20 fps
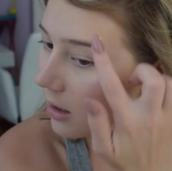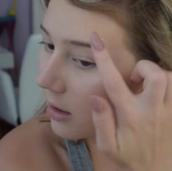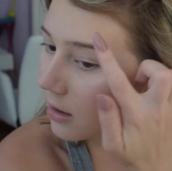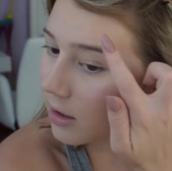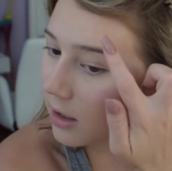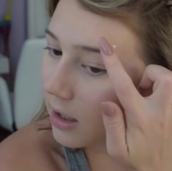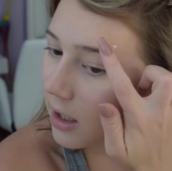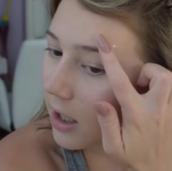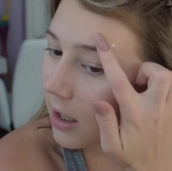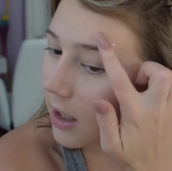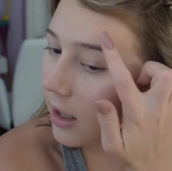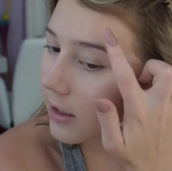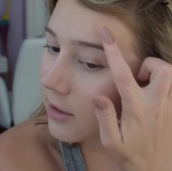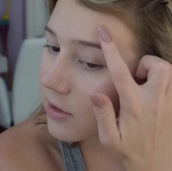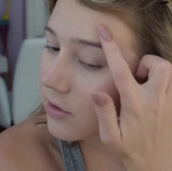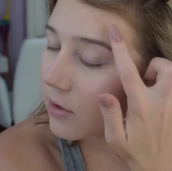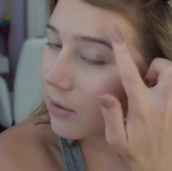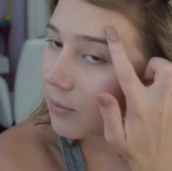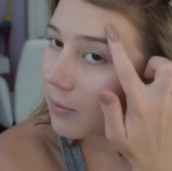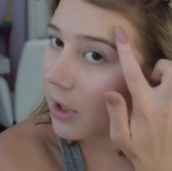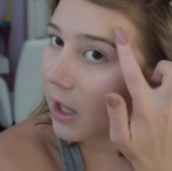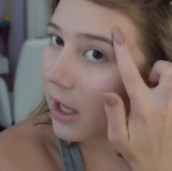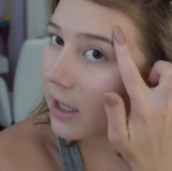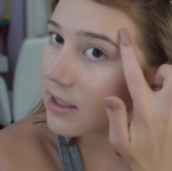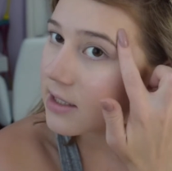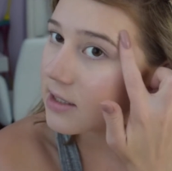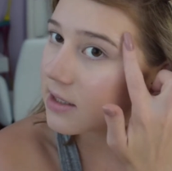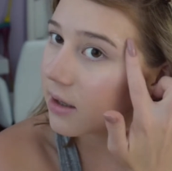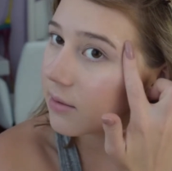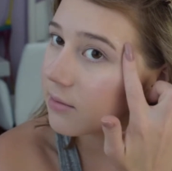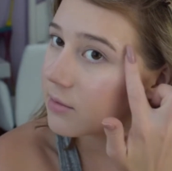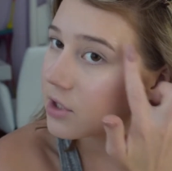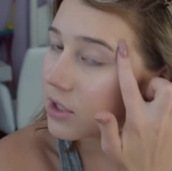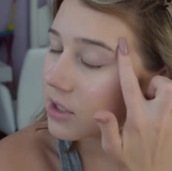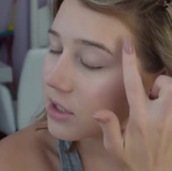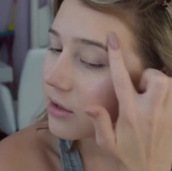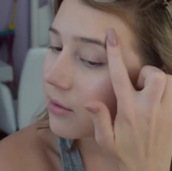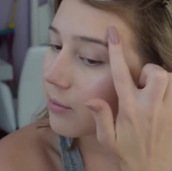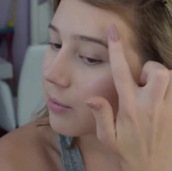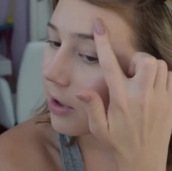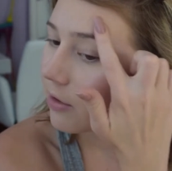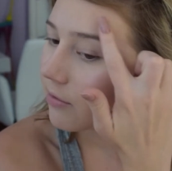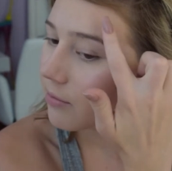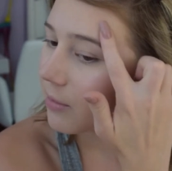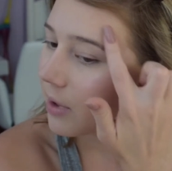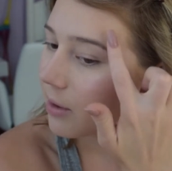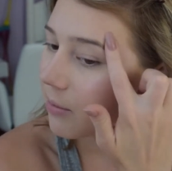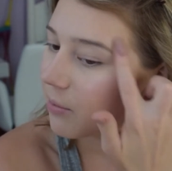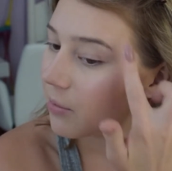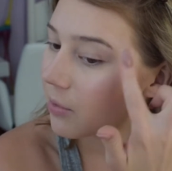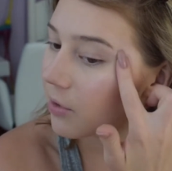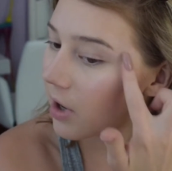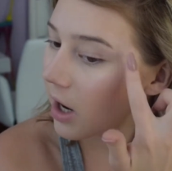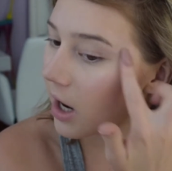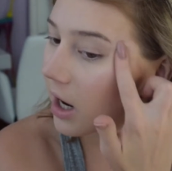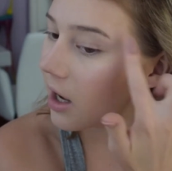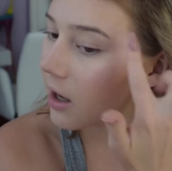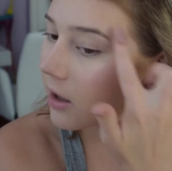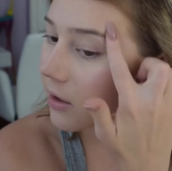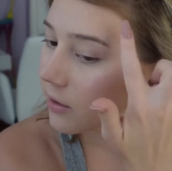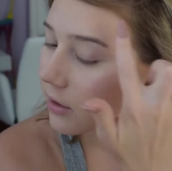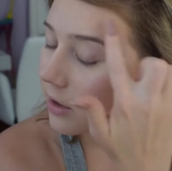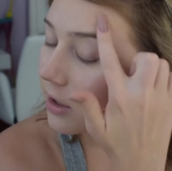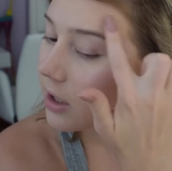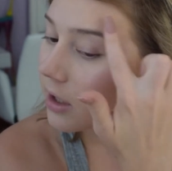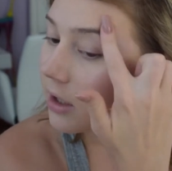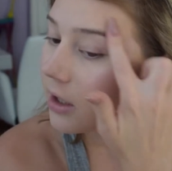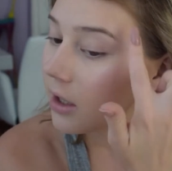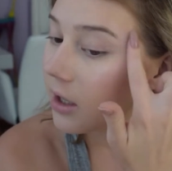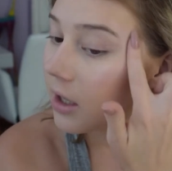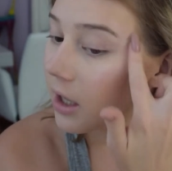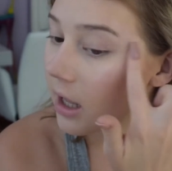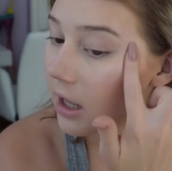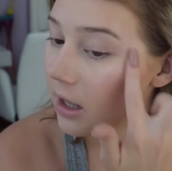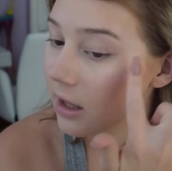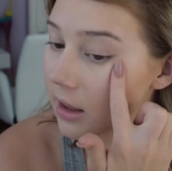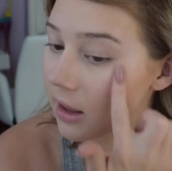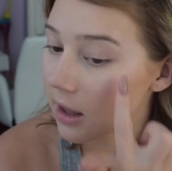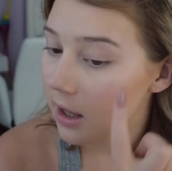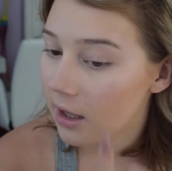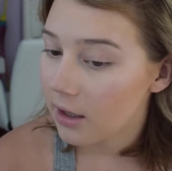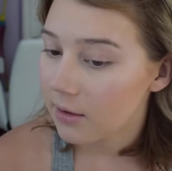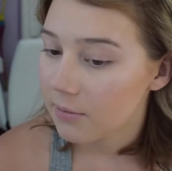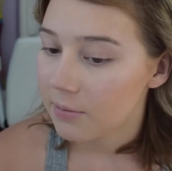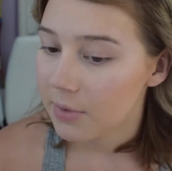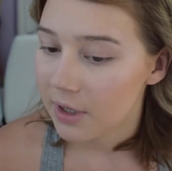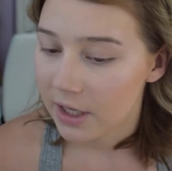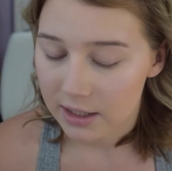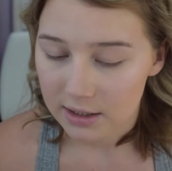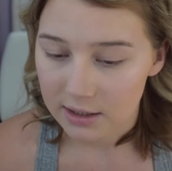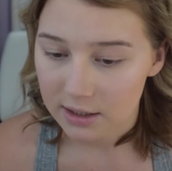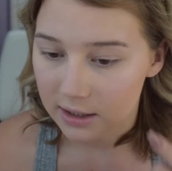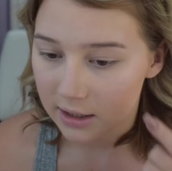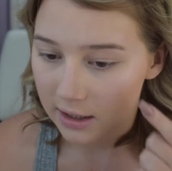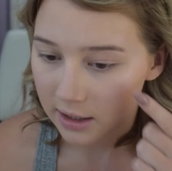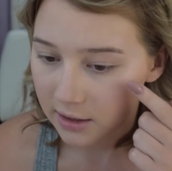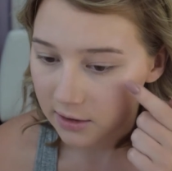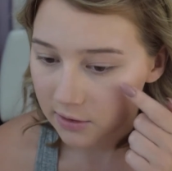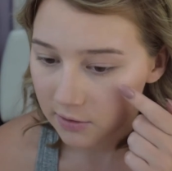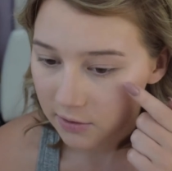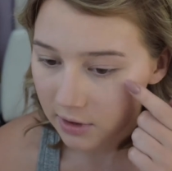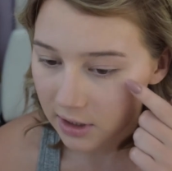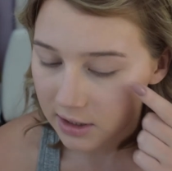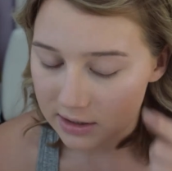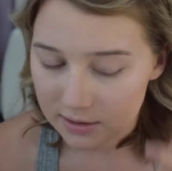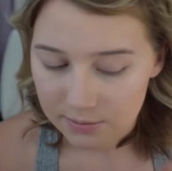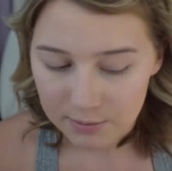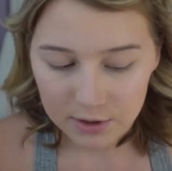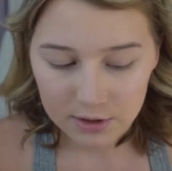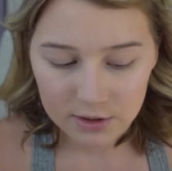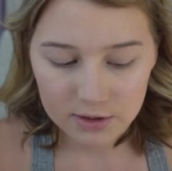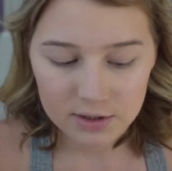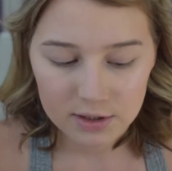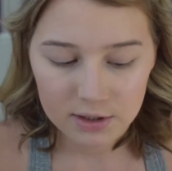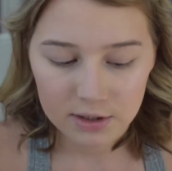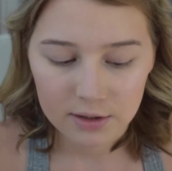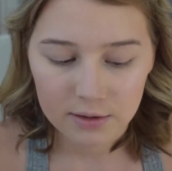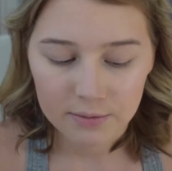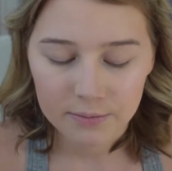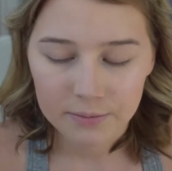Then I like to apply some just above my brow, again blending like a crazy person.